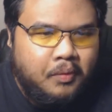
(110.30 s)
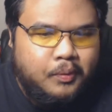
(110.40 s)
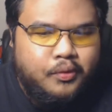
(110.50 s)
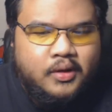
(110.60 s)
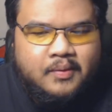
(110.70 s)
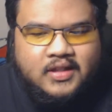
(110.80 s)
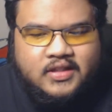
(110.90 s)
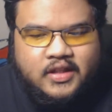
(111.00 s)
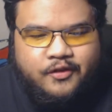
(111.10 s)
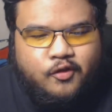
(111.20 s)
But pretty
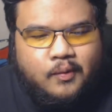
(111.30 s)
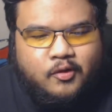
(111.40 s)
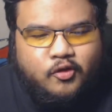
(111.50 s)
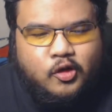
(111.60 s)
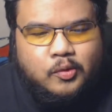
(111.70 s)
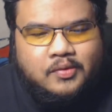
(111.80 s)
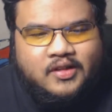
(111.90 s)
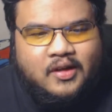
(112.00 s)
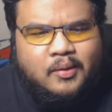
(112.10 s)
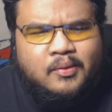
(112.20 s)
much they form the
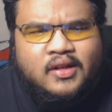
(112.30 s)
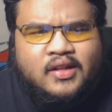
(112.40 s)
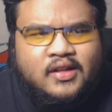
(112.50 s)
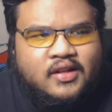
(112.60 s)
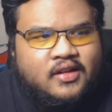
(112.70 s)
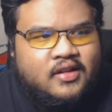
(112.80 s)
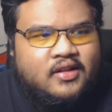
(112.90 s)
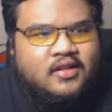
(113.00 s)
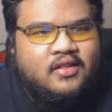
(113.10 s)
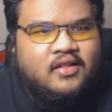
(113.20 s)
groups,
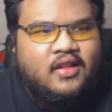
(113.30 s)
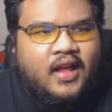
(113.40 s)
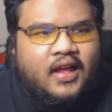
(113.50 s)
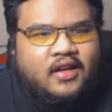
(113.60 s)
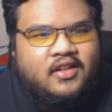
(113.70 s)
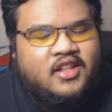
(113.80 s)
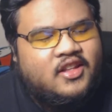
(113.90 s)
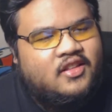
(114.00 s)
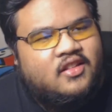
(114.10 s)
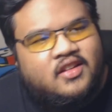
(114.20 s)
and
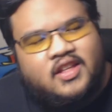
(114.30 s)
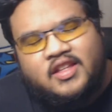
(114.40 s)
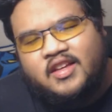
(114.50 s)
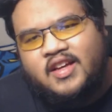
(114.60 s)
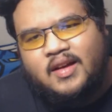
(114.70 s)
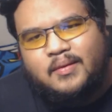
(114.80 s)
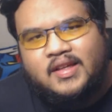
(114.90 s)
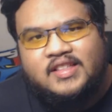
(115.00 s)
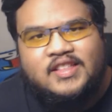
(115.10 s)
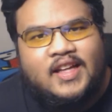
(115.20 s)

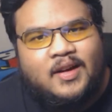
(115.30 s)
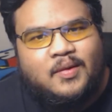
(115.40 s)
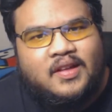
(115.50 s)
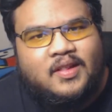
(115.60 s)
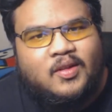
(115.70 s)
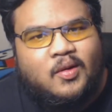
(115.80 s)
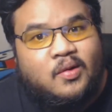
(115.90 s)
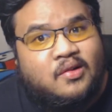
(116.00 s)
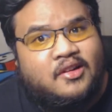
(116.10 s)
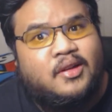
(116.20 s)
Kitakami is not with
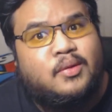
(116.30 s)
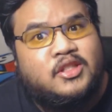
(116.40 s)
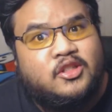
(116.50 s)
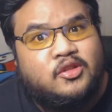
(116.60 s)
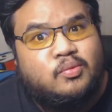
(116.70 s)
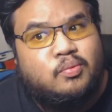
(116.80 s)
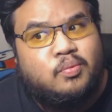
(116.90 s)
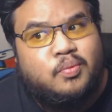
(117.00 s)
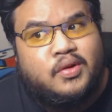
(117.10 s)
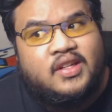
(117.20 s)
Oi, which is
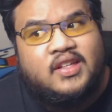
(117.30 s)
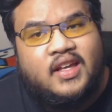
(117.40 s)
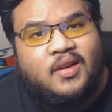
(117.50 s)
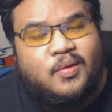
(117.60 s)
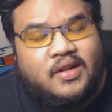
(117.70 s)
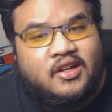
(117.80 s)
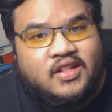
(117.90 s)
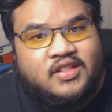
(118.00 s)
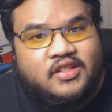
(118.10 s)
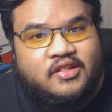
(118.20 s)
pretty dang weird
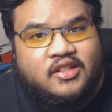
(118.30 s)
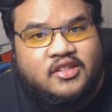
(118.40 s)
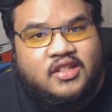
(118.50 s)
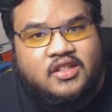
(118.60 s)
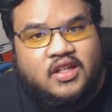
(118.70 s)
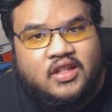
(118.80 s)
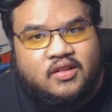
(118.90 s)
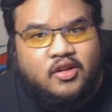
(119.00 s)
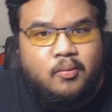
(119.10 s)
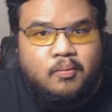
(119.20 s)
considering they're such a,
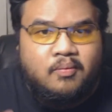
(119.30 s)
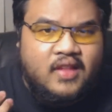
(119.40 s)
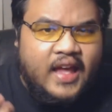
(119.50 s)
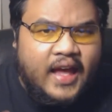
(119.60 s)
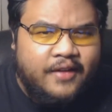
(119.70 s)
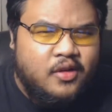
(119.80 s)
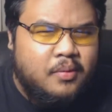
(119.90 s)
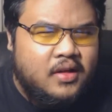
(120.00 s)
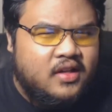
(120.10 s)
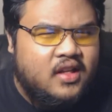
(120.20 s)
you know, they have to
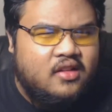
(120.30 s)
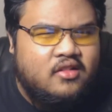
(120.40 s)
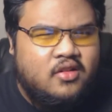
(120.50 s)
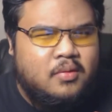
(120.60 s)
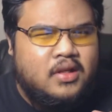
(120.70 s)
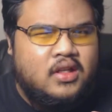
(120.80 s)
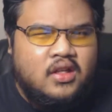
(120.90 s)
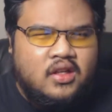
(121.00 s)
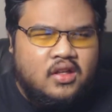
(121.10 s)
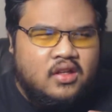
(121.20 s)
be together to be,
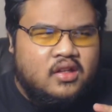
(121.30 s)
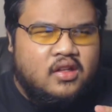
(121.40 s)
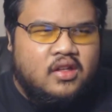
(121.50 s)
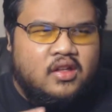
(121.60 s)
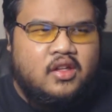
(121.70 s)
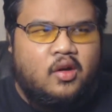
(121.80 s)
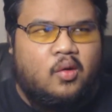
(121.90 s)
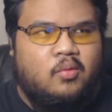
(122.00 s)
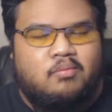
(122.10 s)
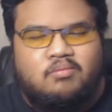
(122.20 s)
you know,